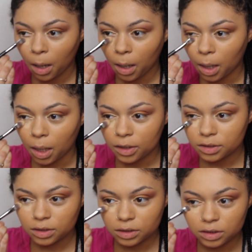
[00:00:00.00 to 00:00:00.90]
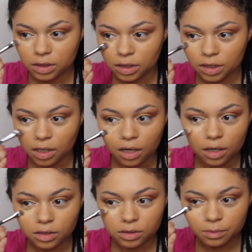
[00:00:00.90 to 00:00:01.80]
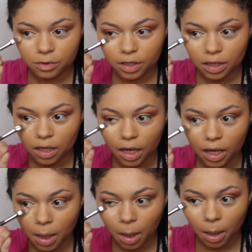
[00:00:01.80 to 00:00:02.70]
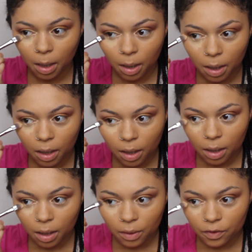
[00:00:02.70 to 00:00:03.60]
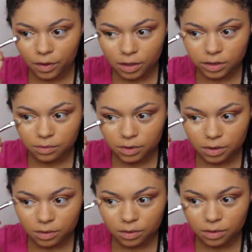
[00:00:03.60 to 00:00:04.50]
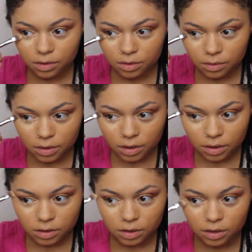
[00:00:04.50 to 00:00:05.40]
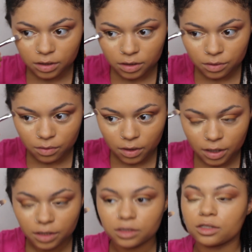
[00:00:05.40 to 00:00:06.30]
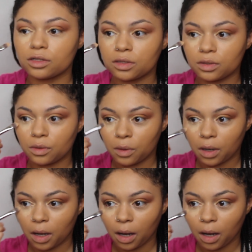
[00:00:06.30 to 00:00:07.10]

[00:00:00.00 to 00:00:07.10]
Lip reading: Yeah, this concealer is pretty light. The thing is, when you're doing a concealer, you want it to